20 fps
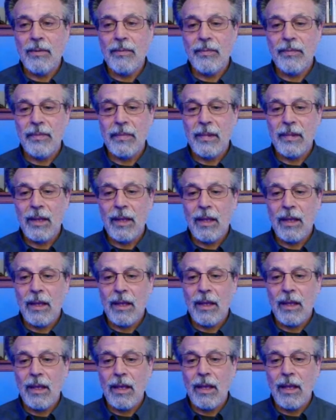
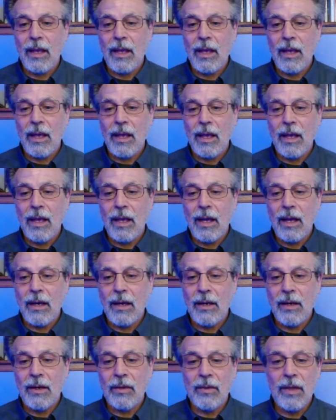
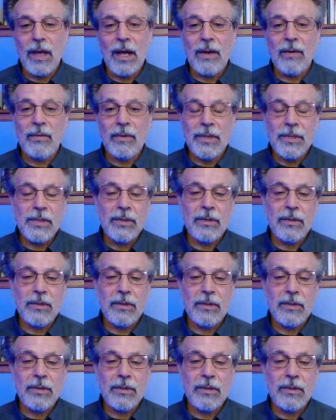A lot of research
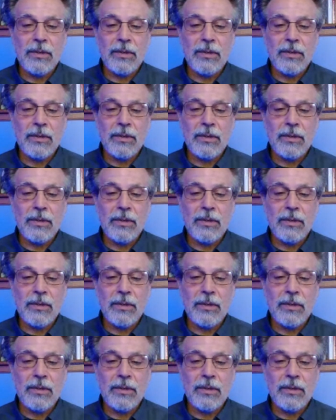has been done on
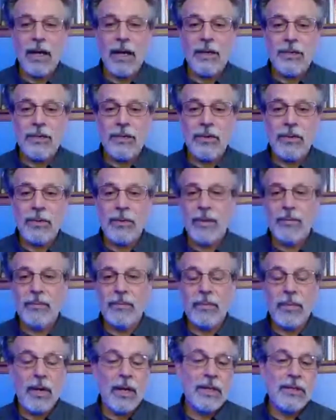had
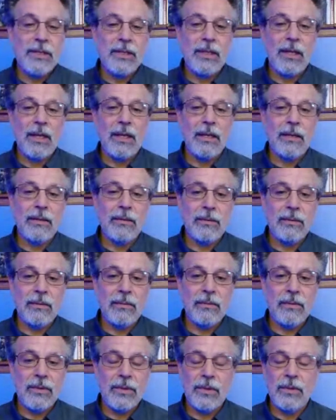prostate
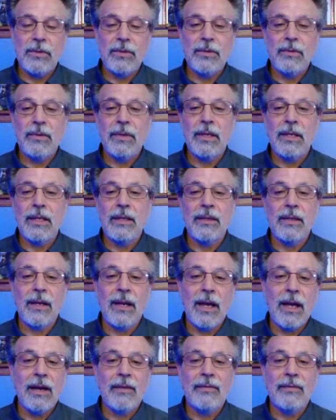surgery,
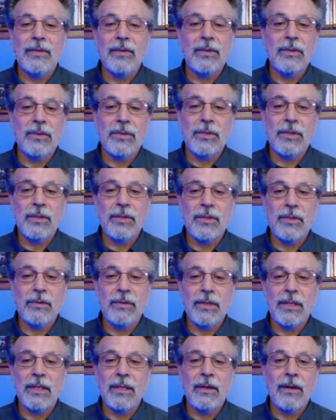and then after the
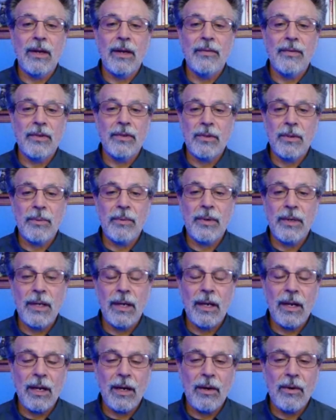surgery, they're having trouble
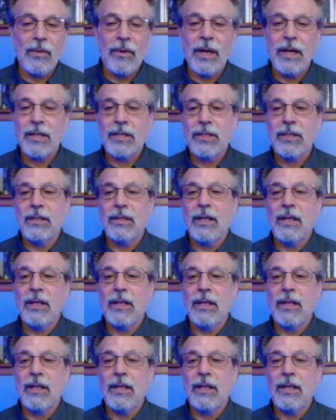getting an erection.